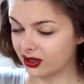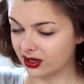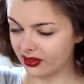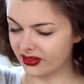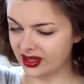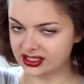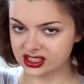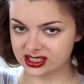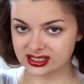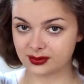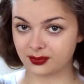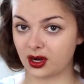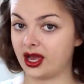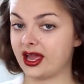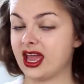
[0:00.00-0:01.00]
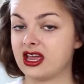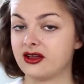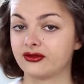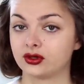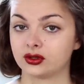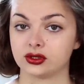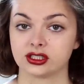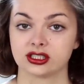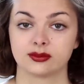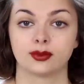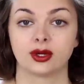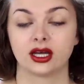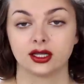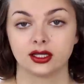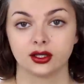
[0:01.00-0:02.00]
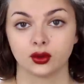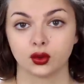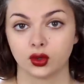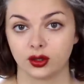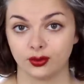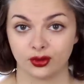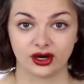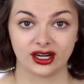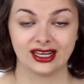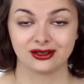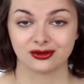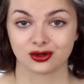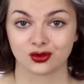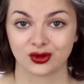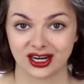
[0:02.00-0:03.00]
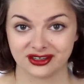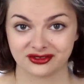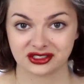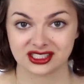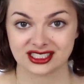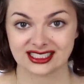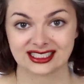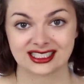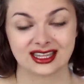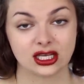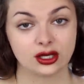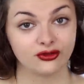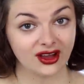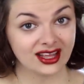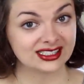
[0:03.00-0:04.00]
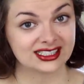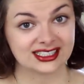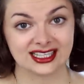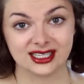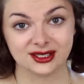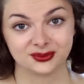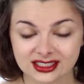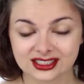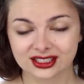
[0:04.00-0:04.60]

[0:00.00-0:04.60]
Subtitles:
you can then just apply a false bun or braid or whatever it is you fancy.